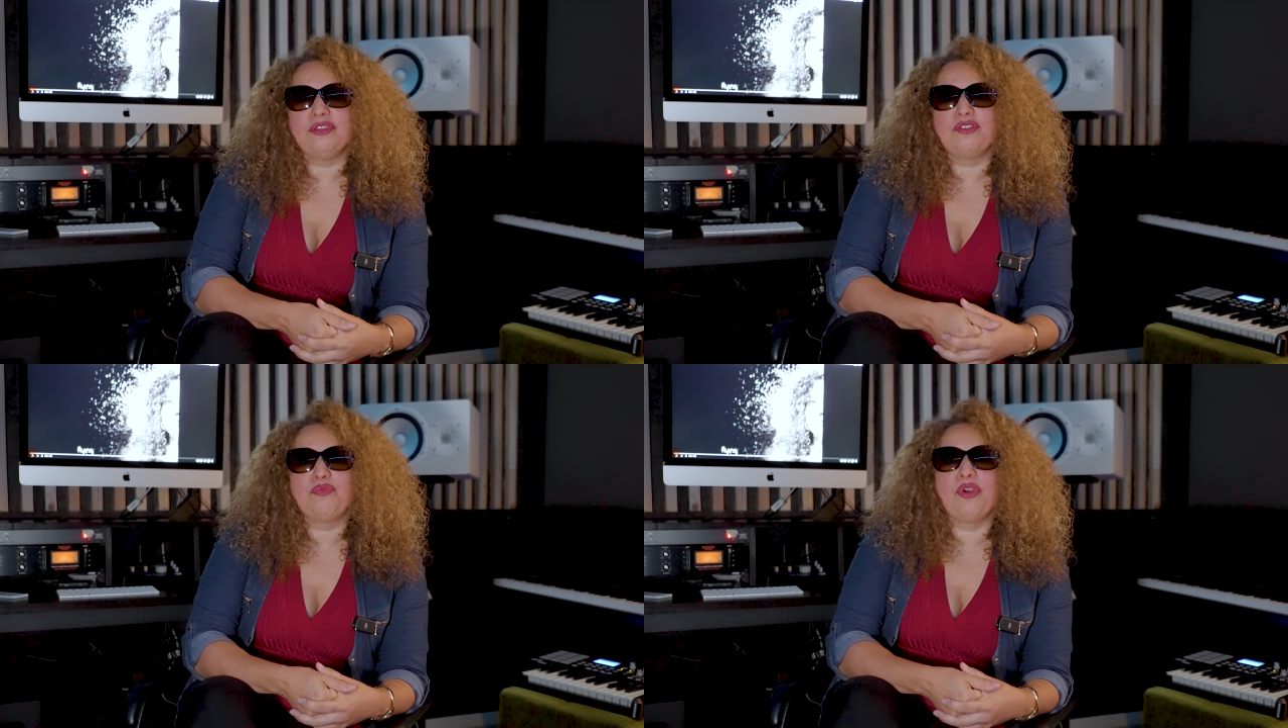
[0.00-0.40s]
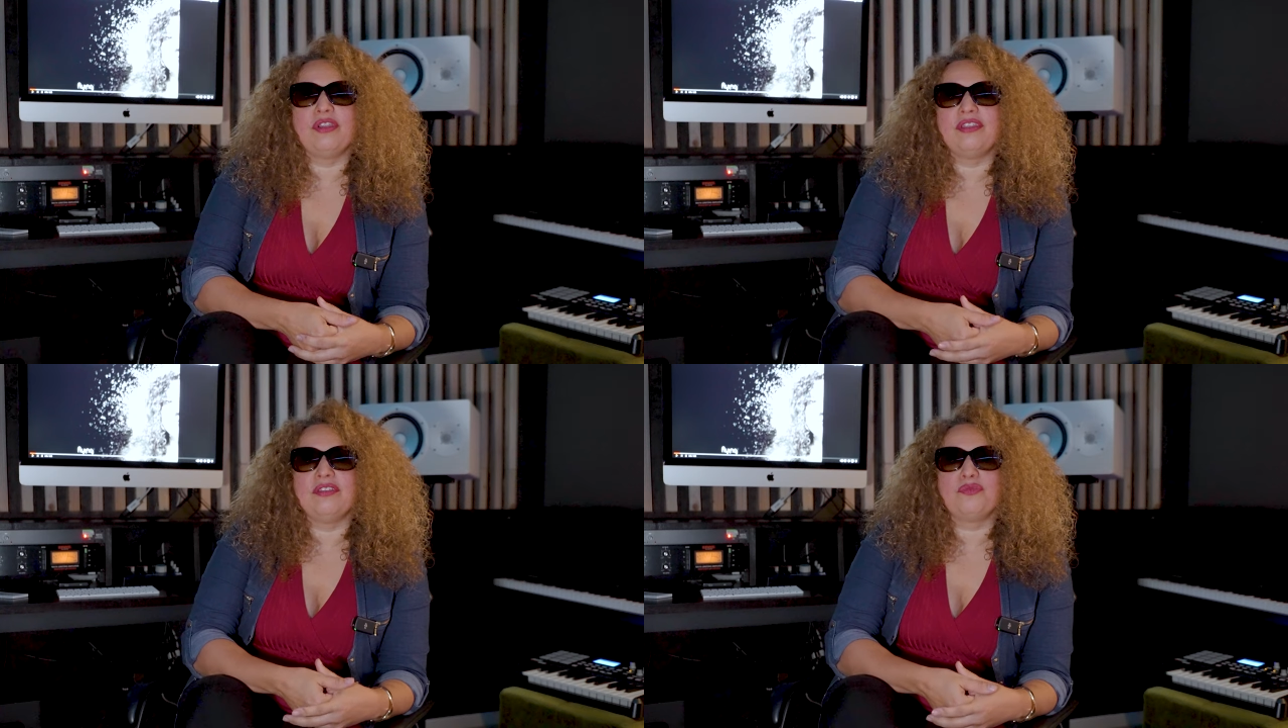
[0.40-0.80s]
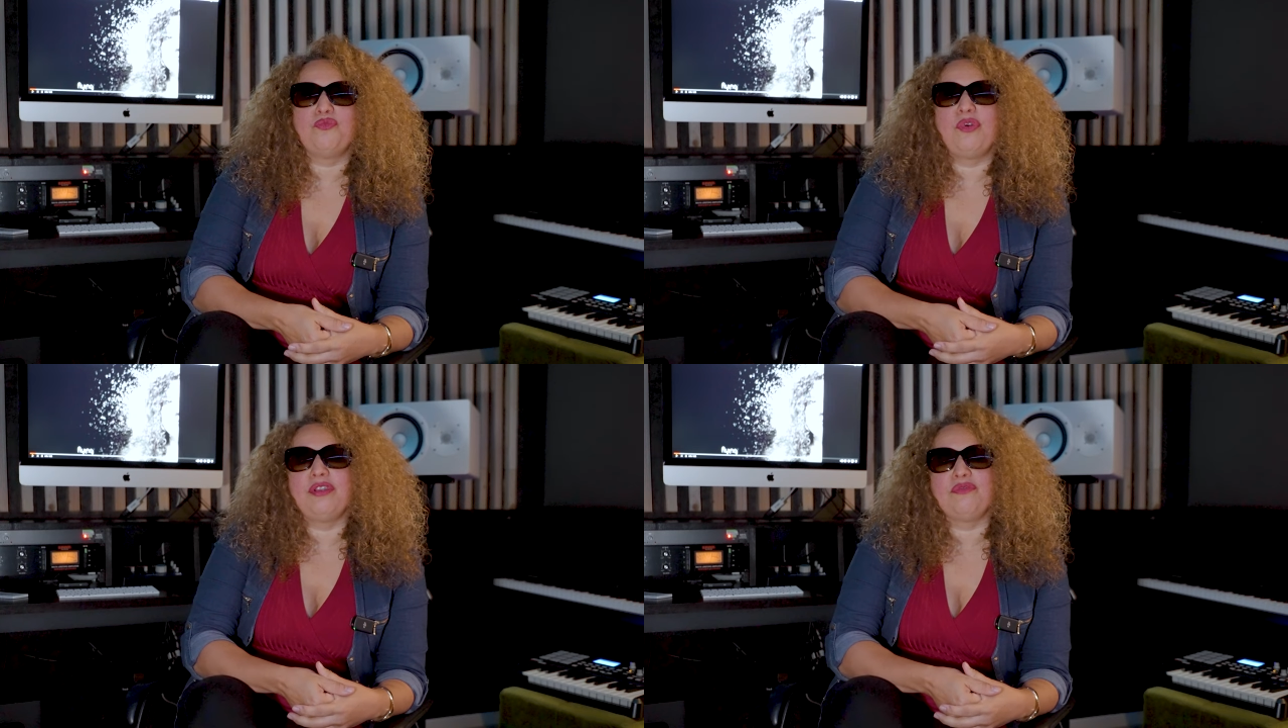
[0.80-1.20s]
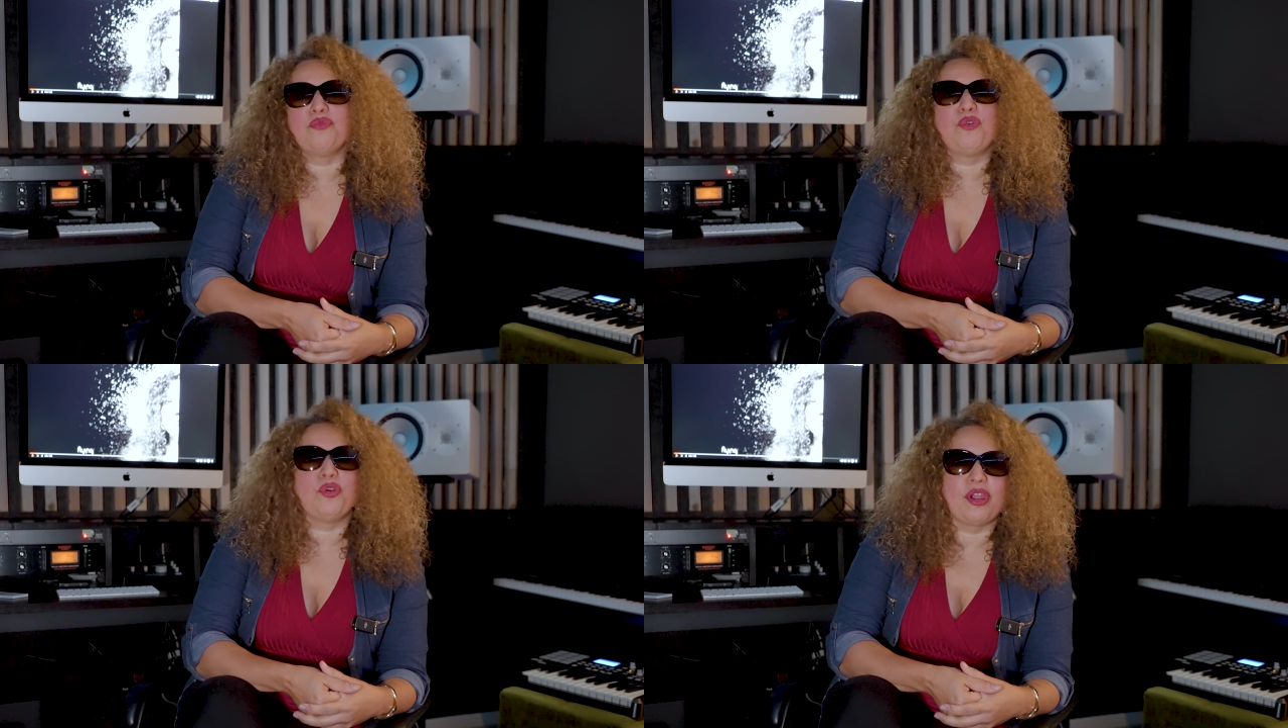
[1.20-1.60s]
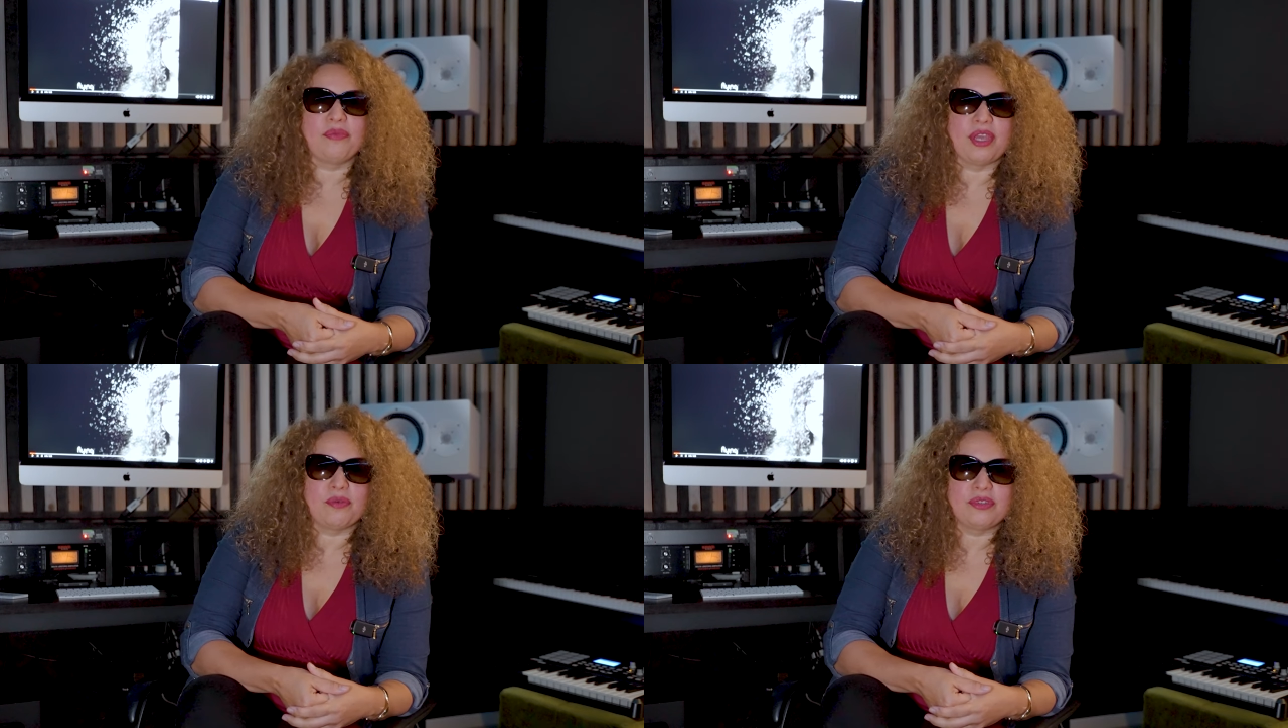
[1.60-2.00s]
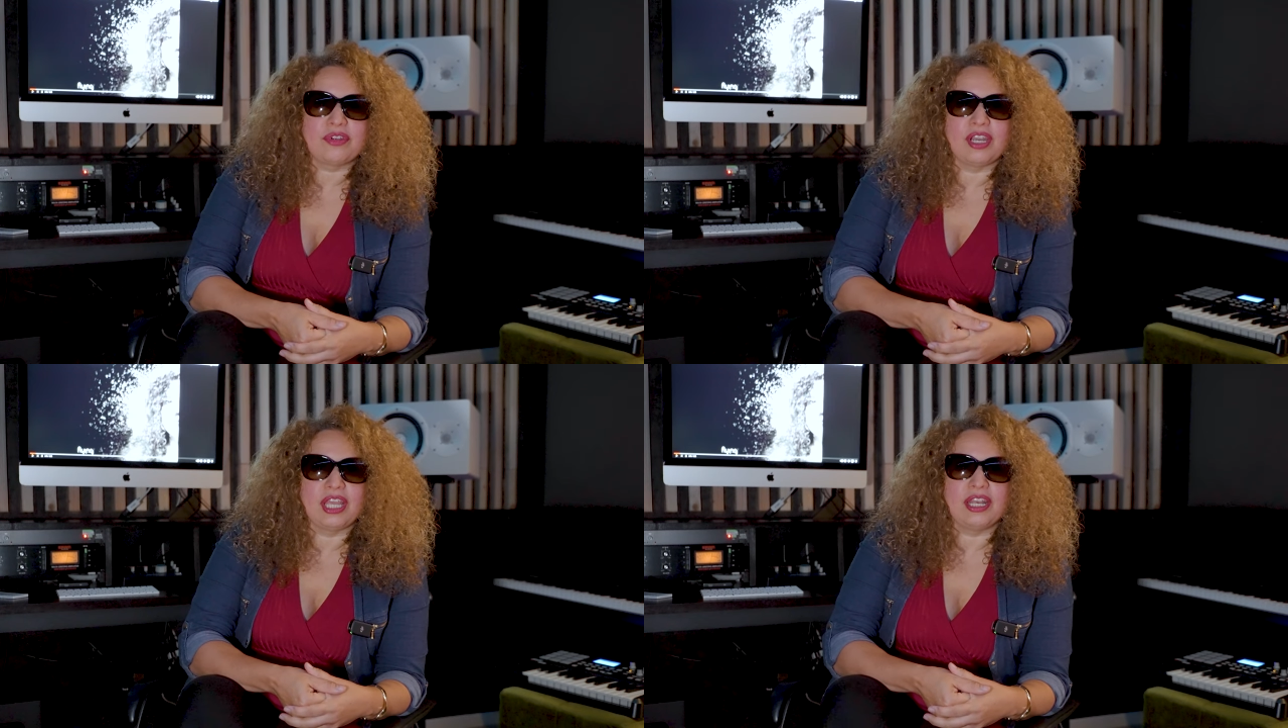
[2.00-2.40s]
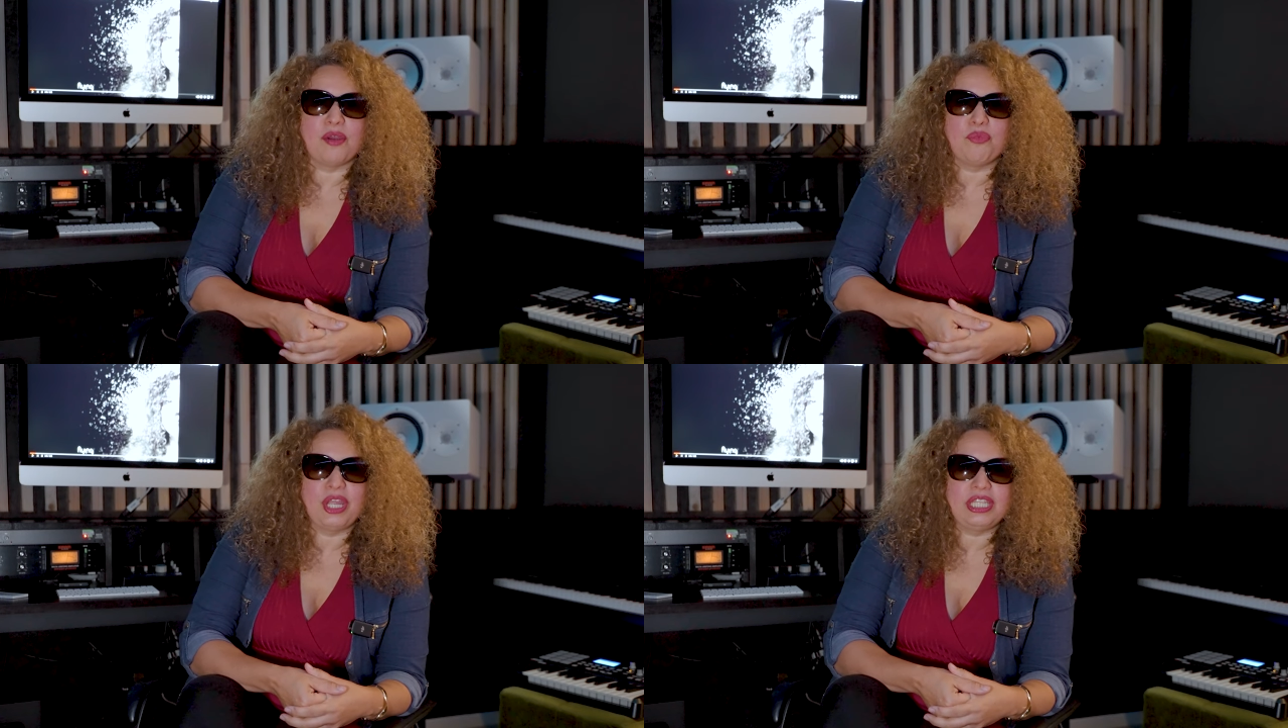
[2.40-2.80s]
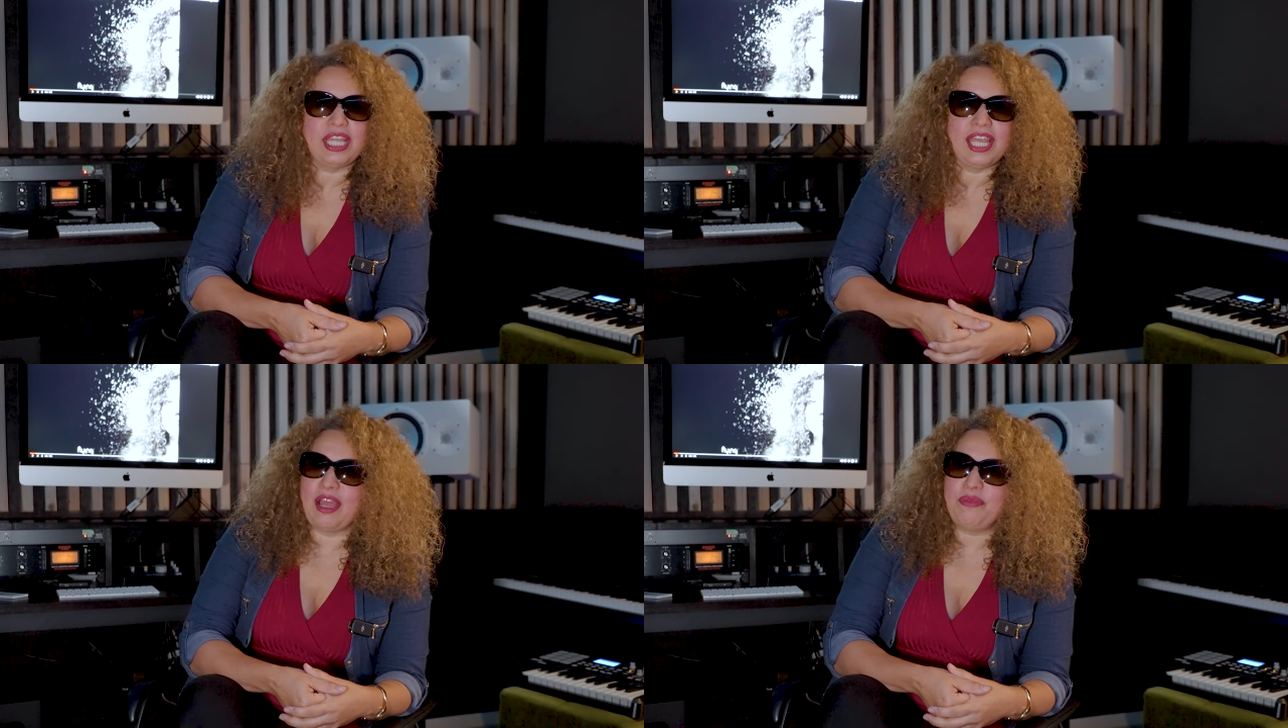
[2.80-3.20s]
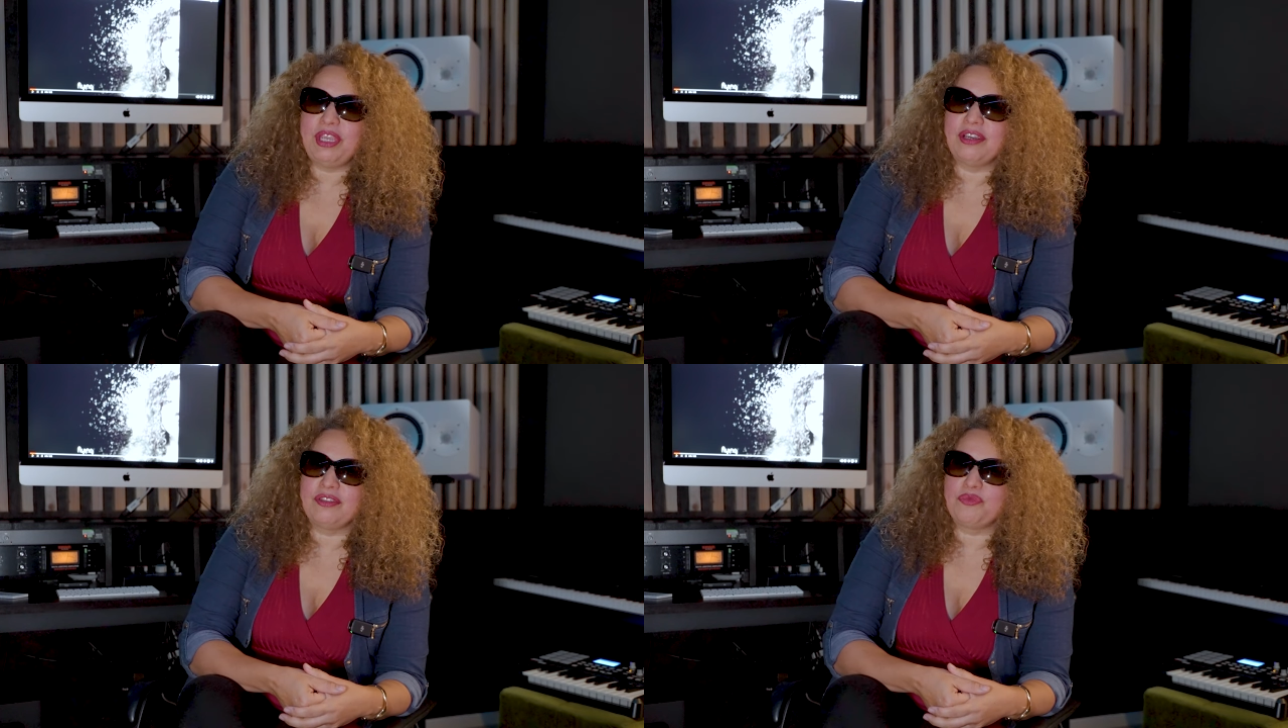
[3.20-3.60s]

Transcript: You can support this wonderful program that we're starting in La Puente, and I'm here to